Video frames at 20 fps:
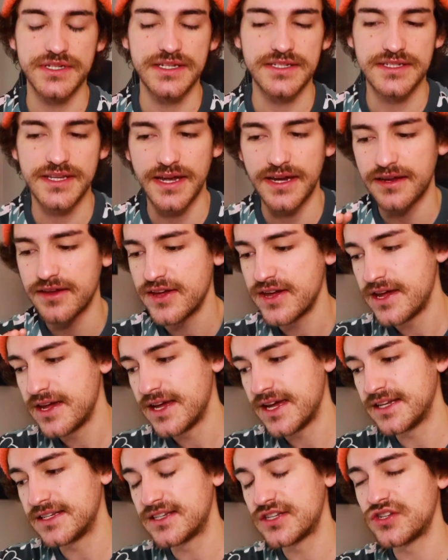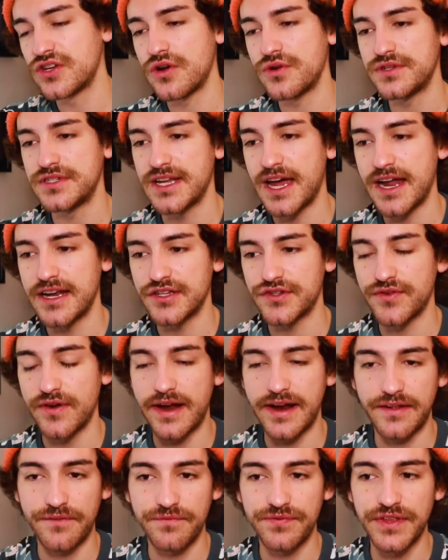It's like, it's so
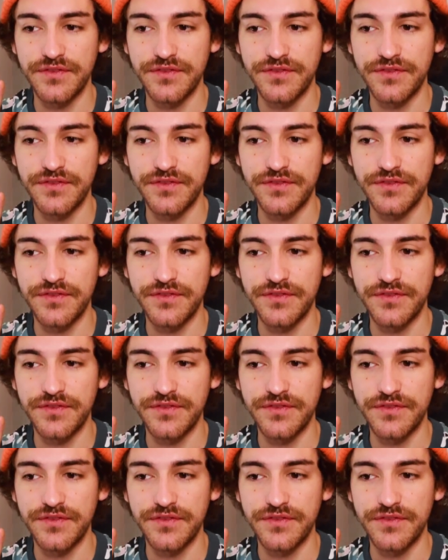satisfying.